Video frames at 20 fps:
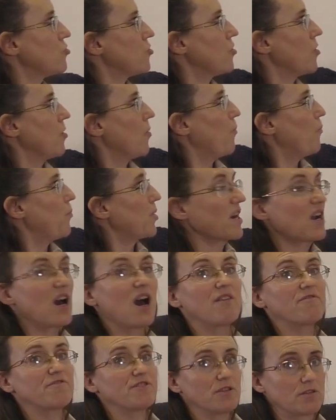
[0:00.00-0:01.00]
Is it right?
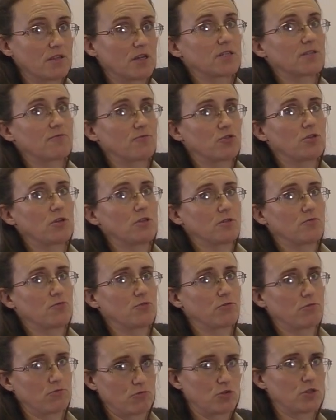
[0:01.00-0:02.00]

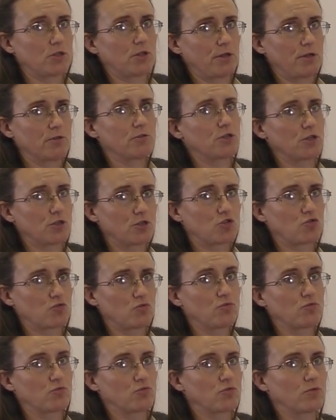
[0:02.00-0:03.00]
There is no
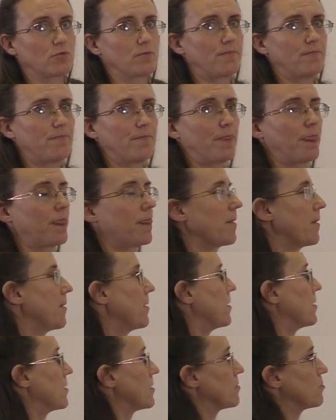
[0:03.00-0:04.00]
point.
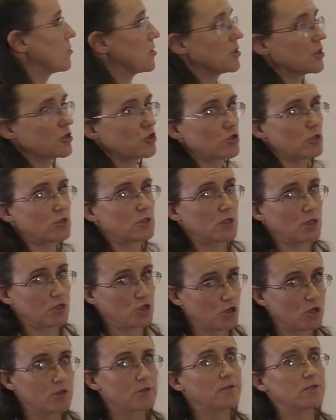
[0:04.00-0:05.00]

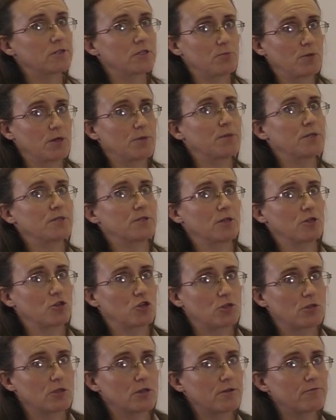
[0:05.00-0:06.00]
Therefore, to be
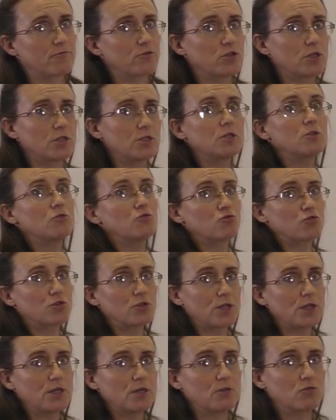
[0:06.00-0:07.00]
effective, we
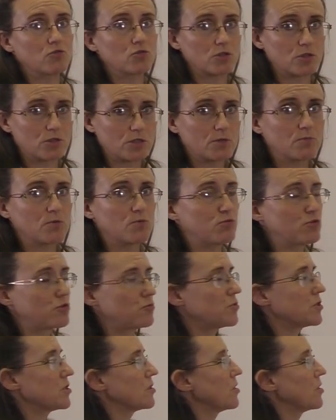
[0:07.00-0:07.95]
need to email